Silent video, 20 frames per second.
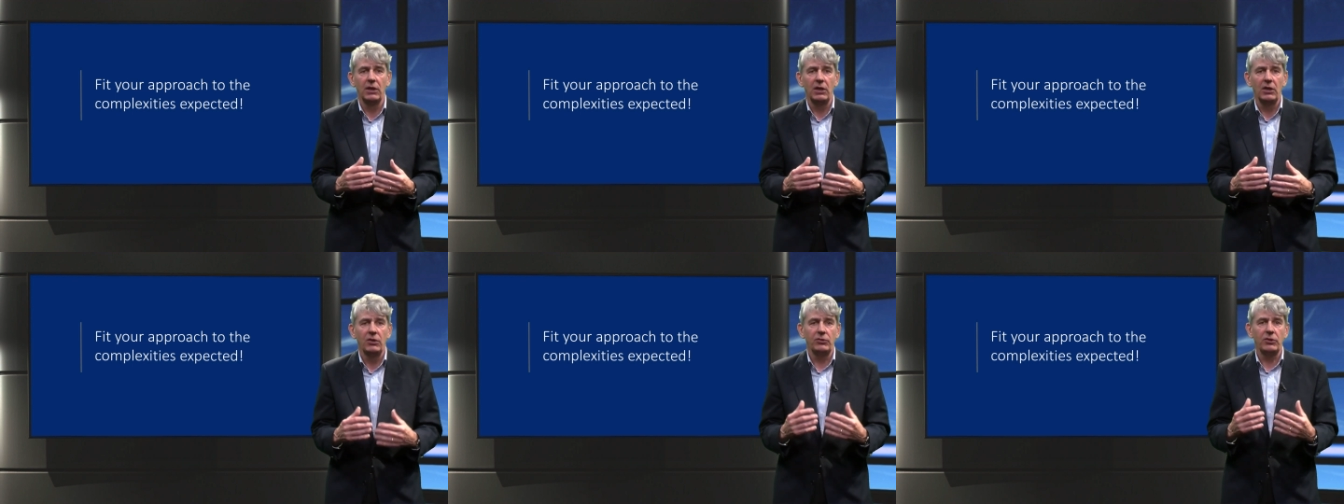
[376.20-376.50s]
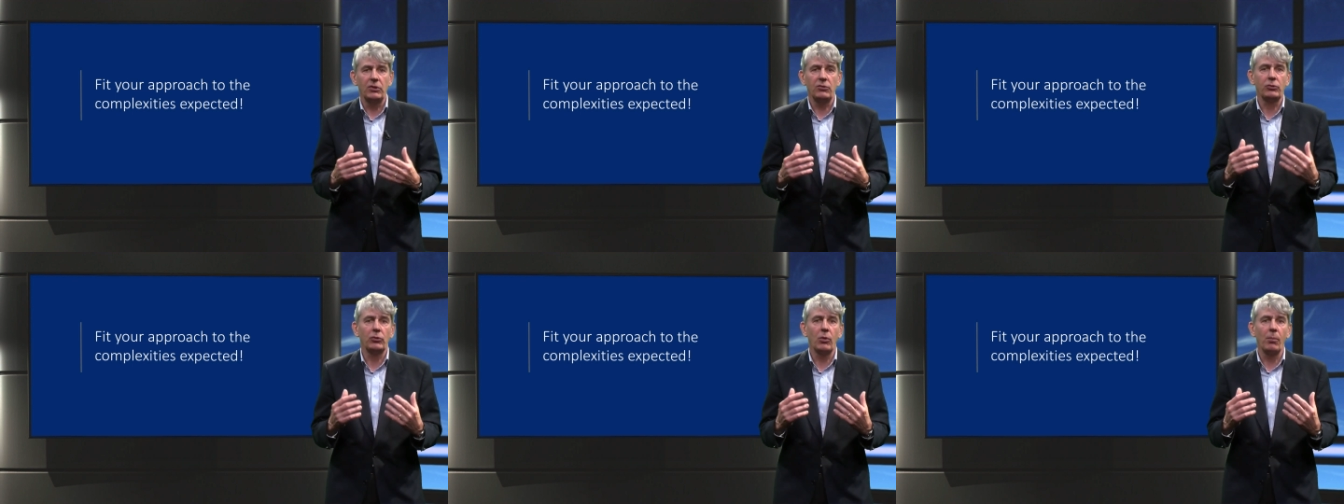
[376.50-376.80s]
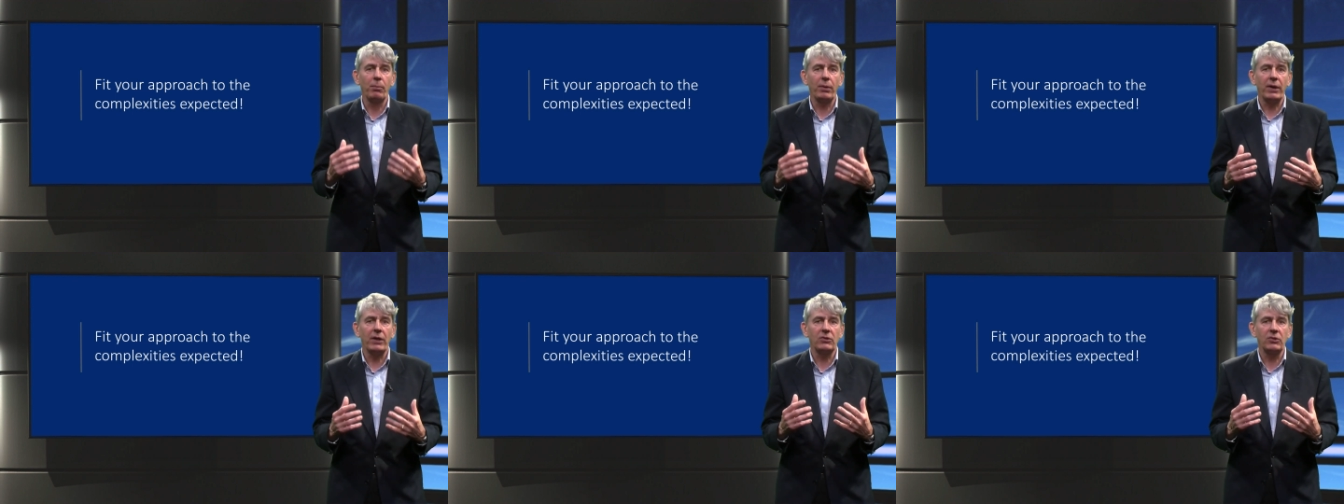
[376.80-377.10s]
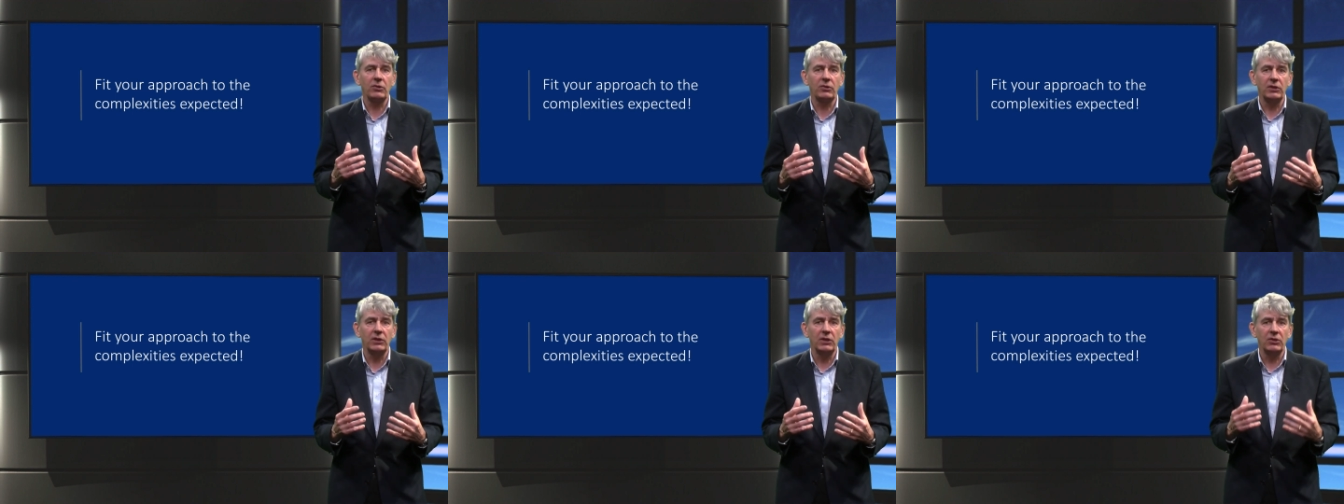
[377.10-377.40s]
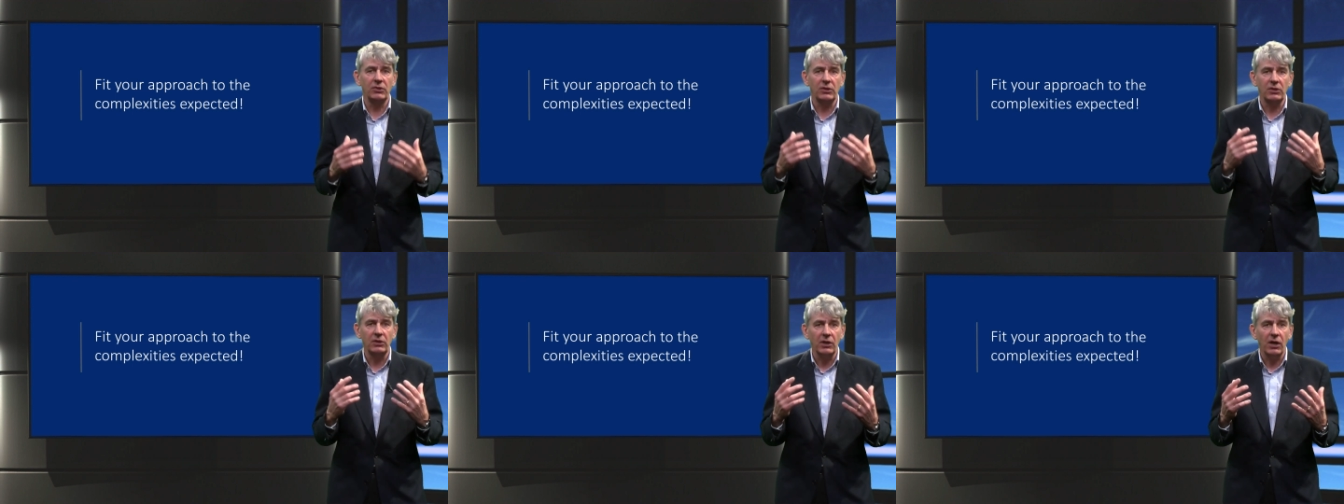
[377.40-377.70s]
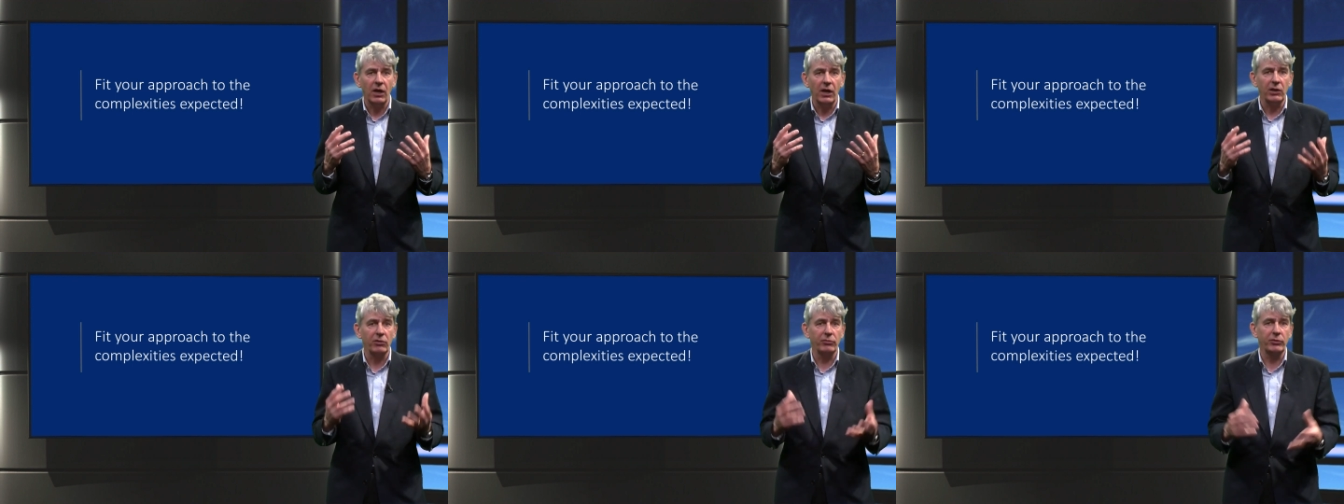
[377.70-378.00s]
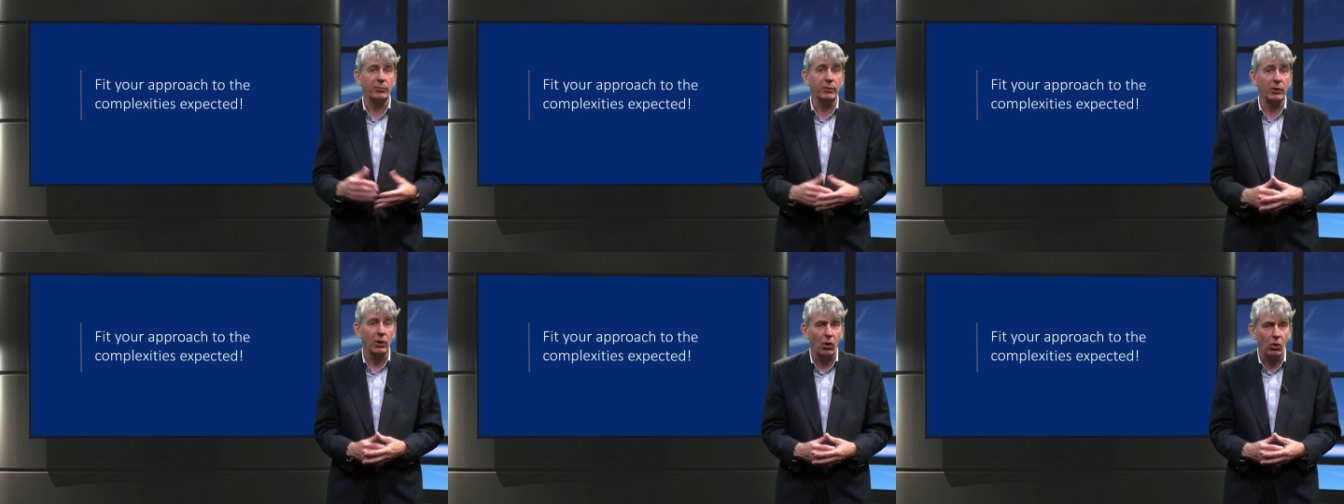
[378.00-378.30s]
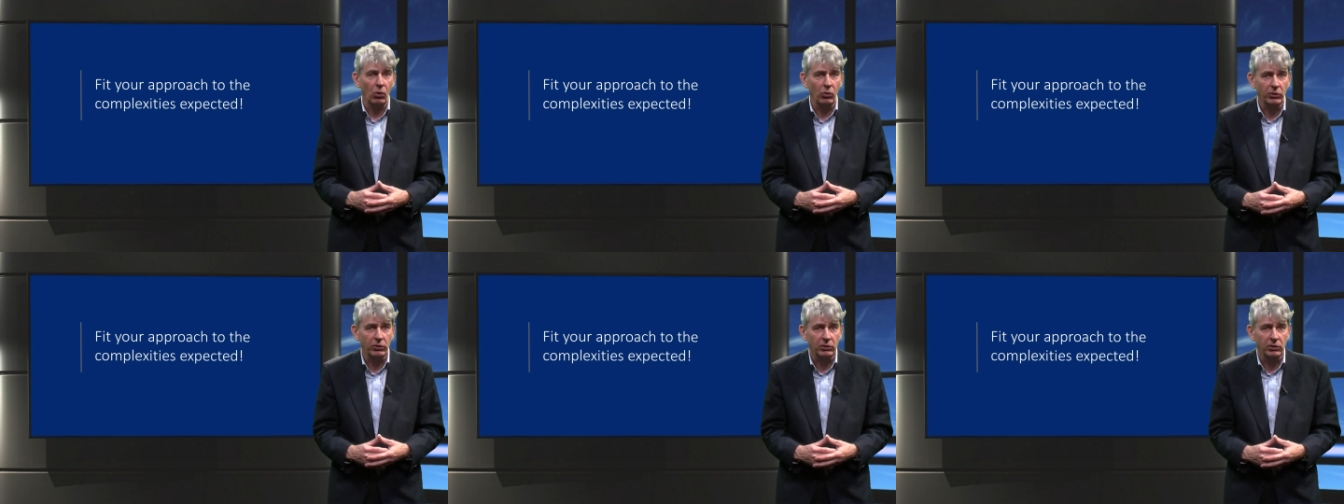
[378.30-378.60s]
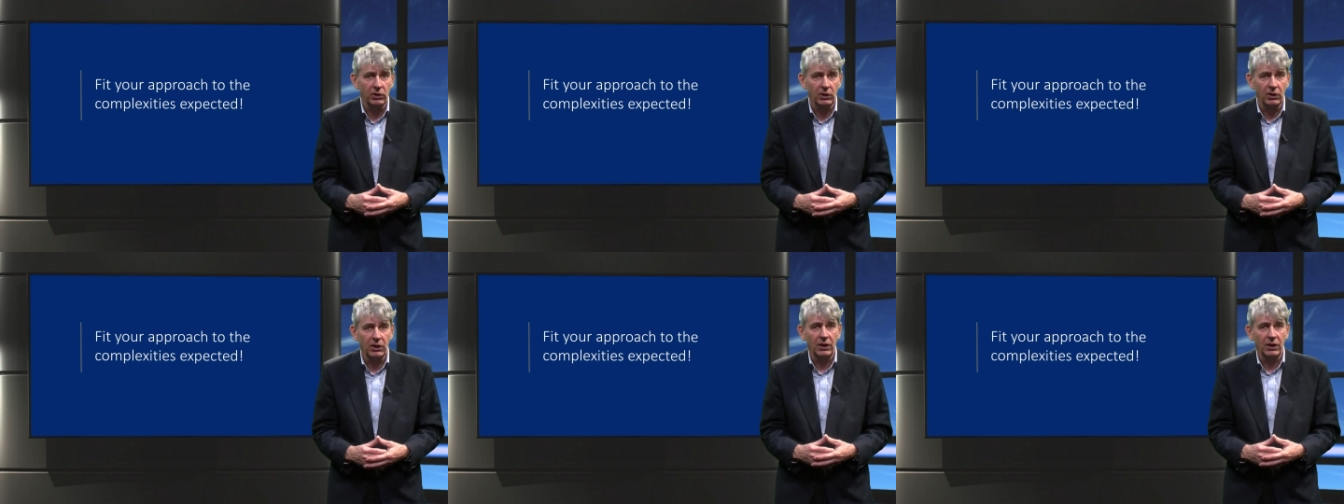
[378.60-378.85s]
Since complexity is in the eye of the beholder,